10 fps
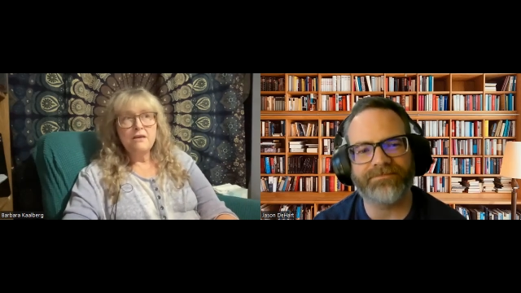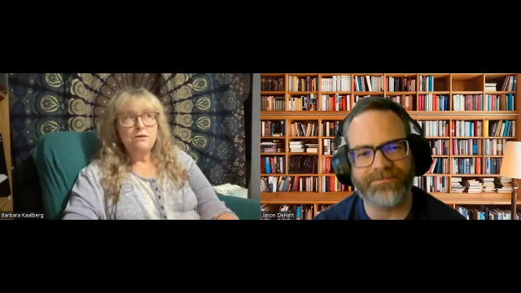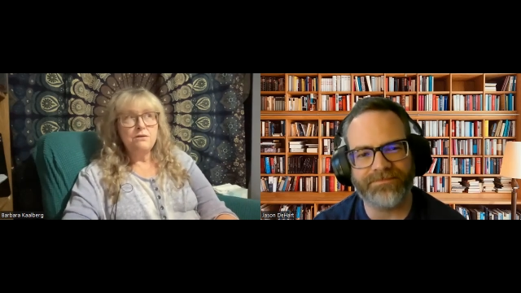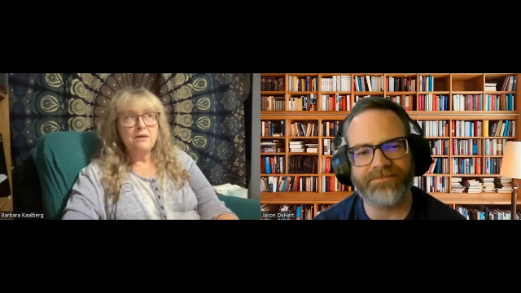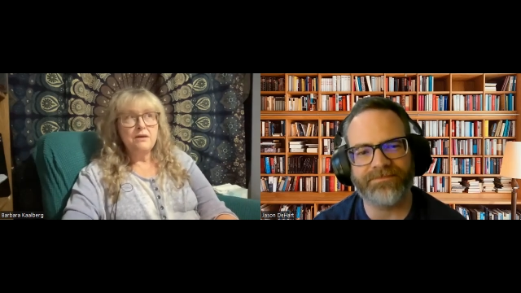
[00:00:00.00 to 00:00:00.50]

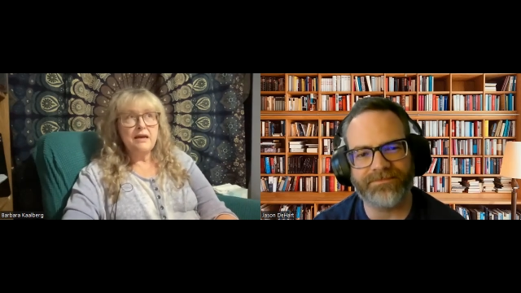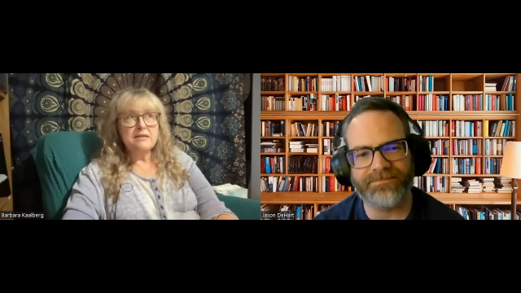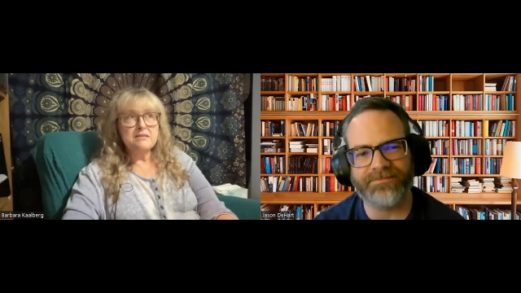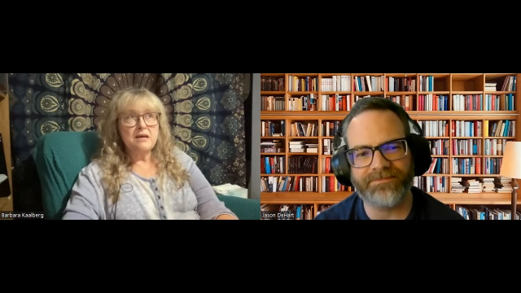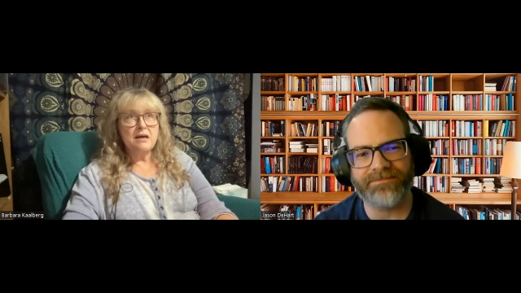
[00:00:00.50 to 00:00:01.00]
Speaker 1: You can
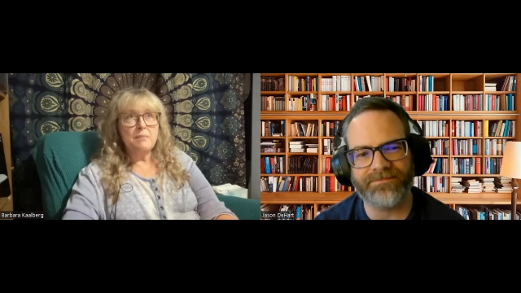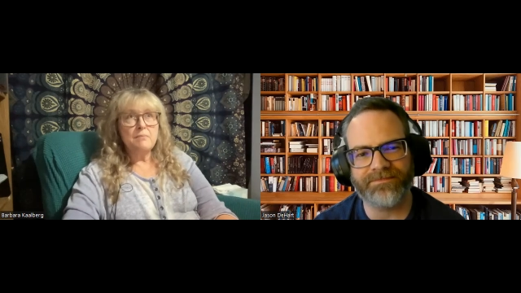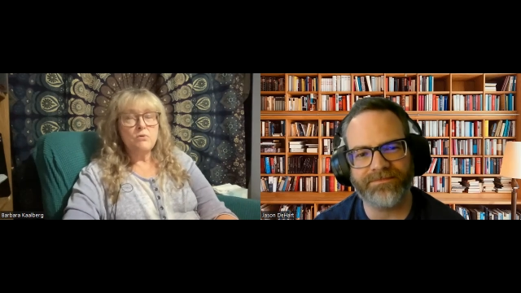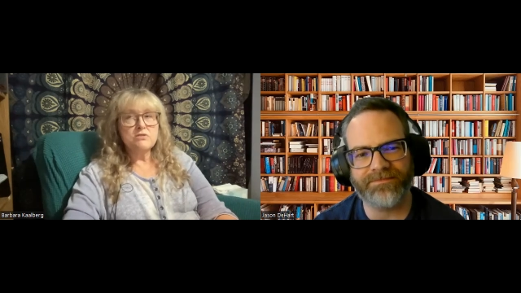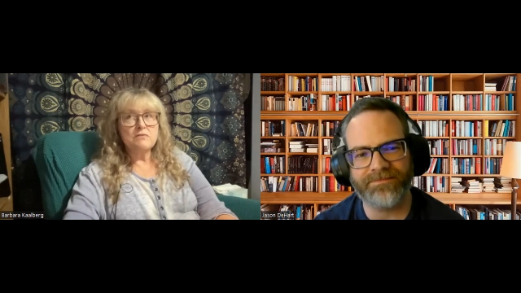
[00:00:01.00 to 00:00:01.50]
get um,
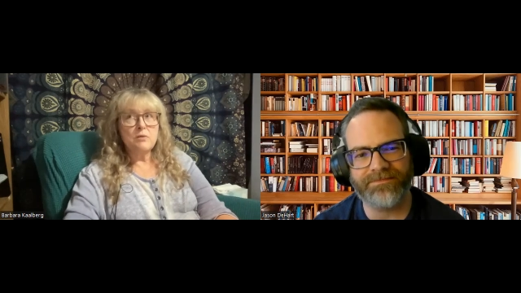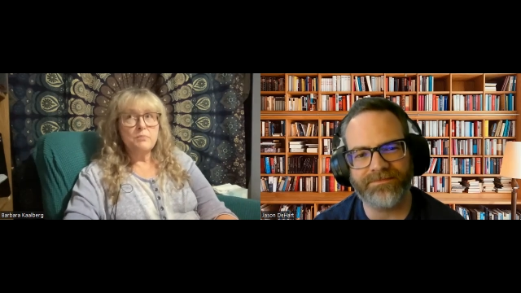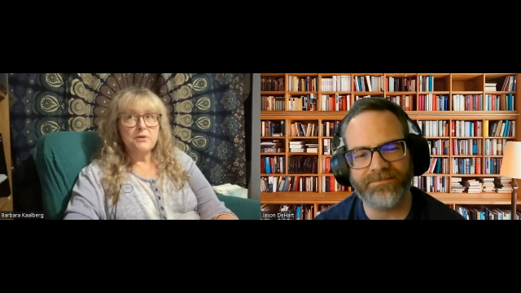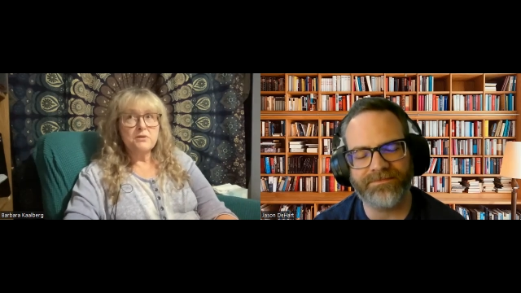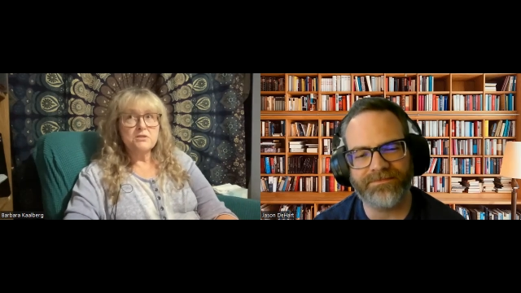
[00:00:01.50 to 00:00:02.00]
most of our
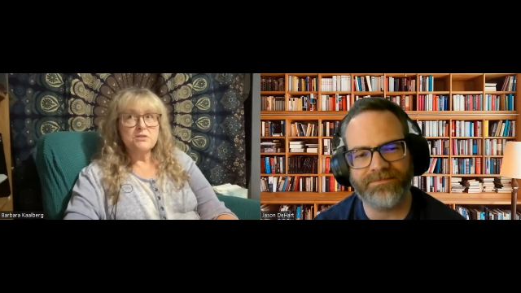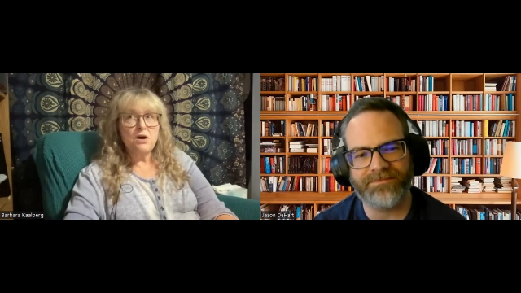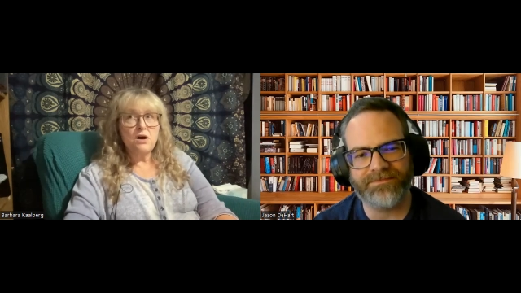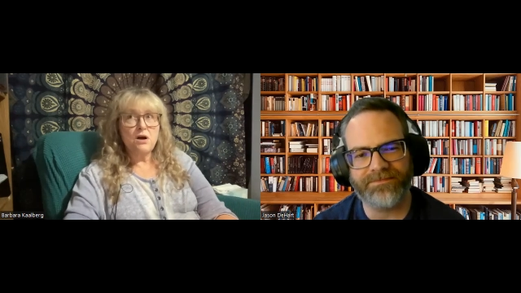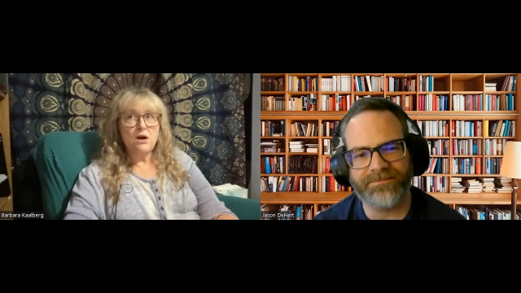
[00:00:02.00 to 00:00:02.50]
books
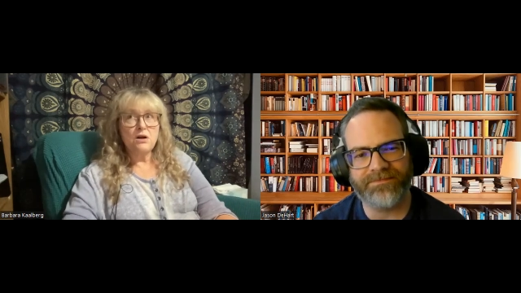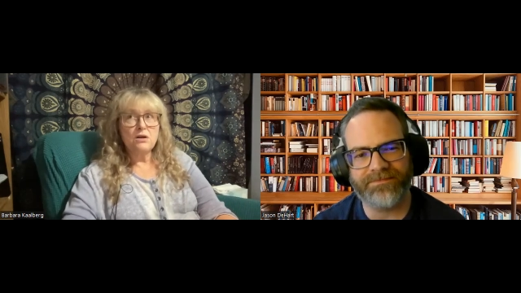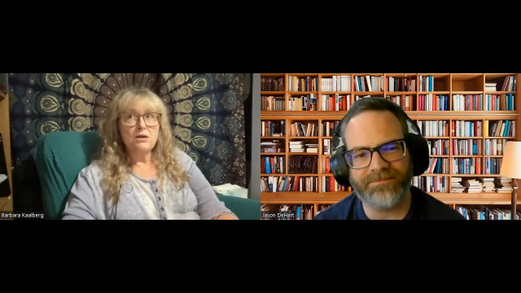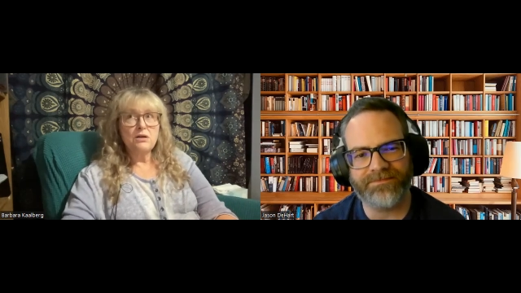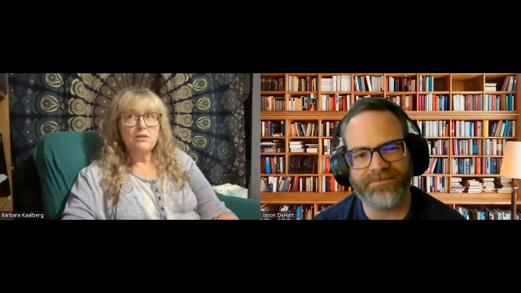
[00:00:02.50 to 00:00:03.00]
are
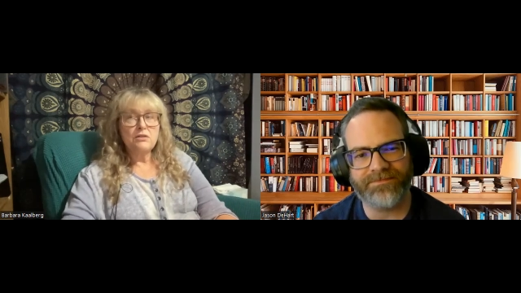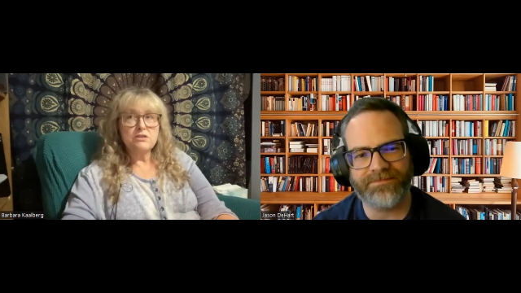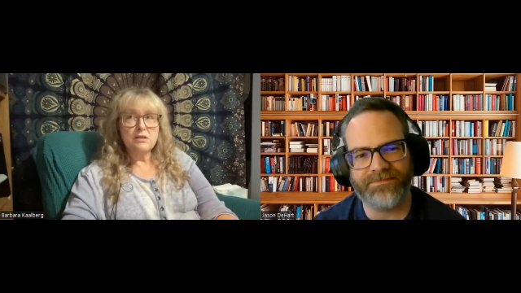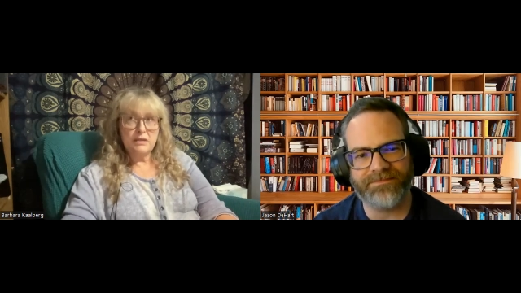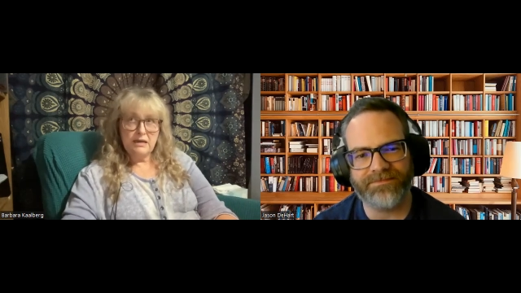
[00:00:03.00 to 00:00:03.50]

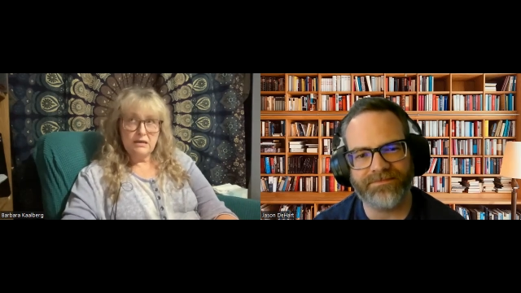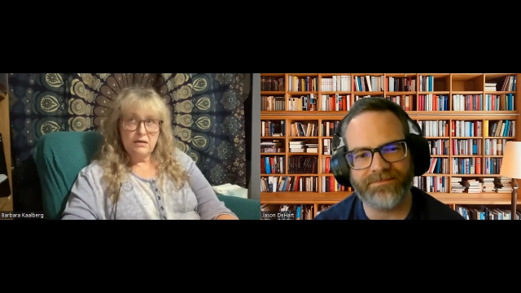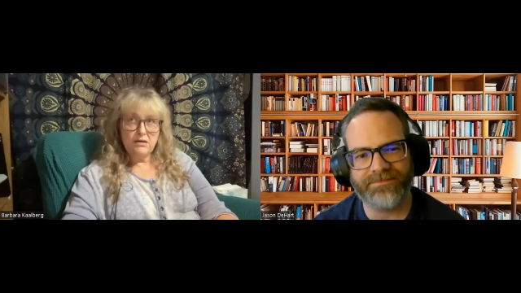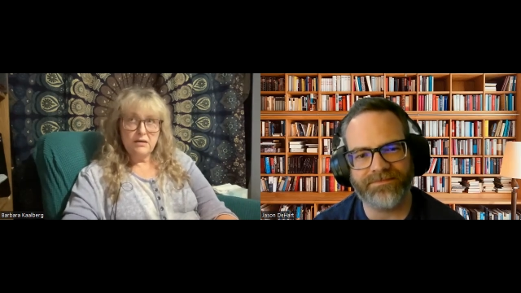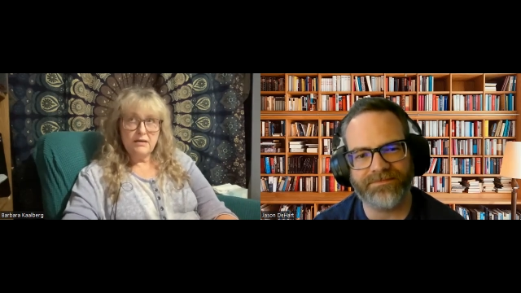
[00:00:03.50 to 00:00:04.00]
there's a link
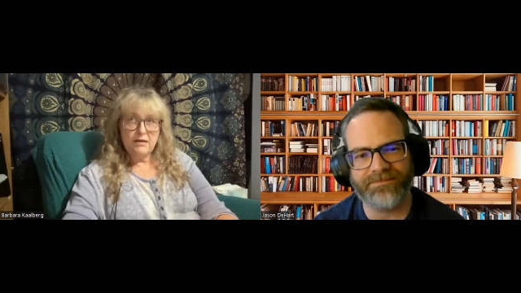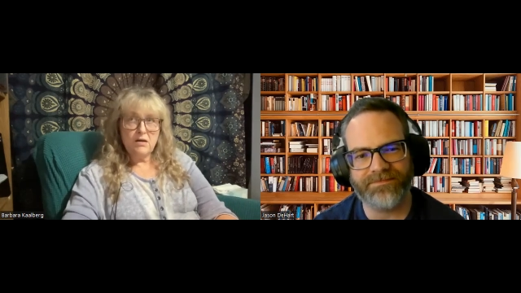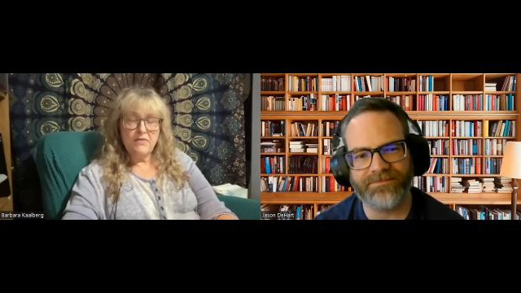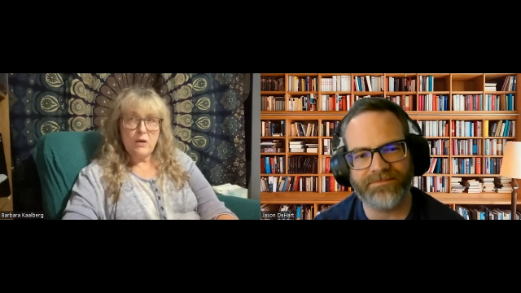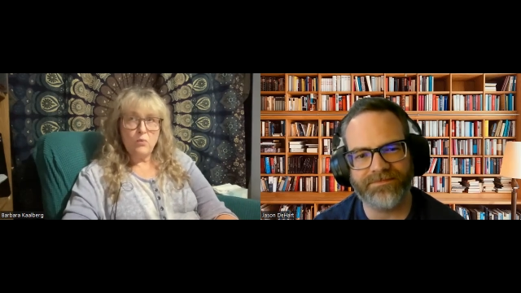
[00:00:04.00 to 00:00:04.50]

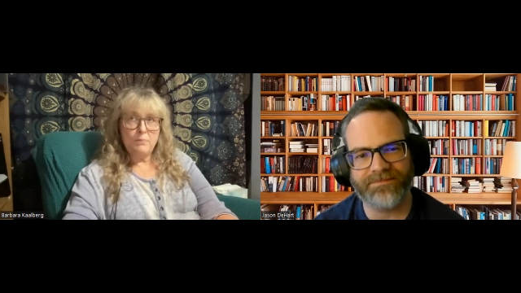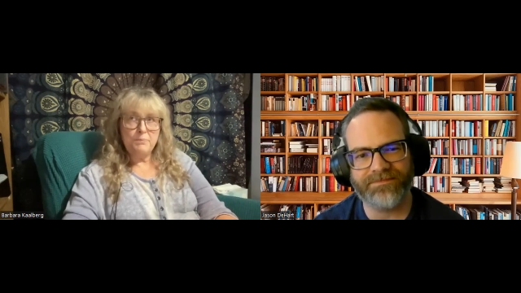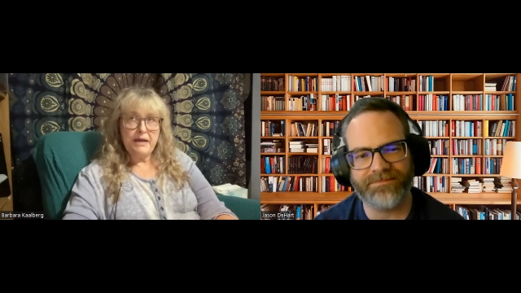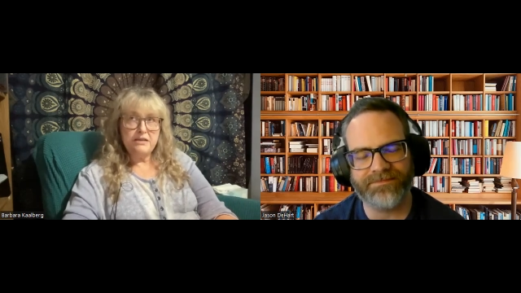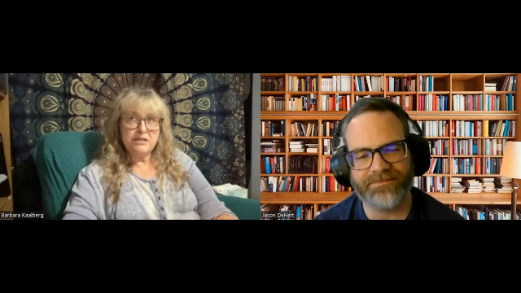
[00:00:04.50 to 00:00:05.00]
on that web
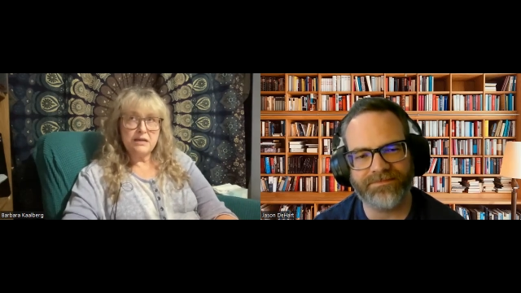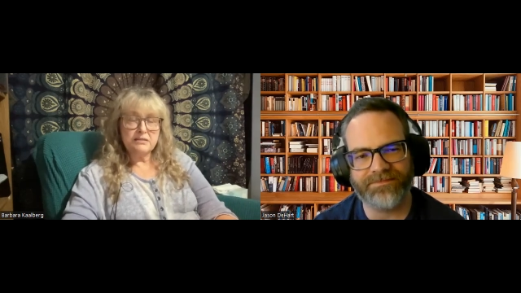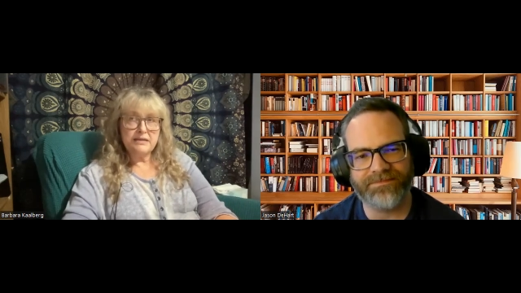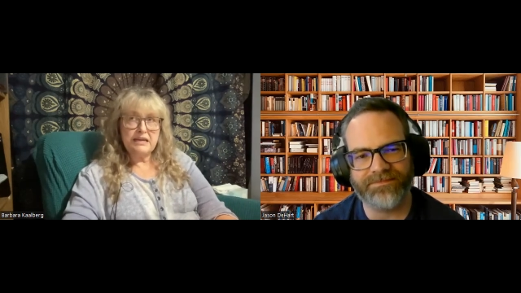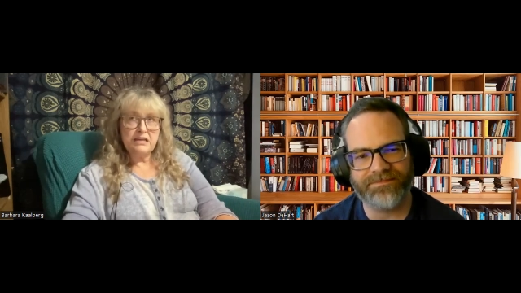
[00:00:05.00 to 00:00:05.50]
page
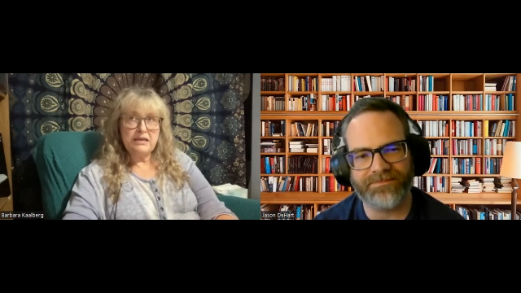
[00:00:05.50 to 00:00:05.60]
that'll take you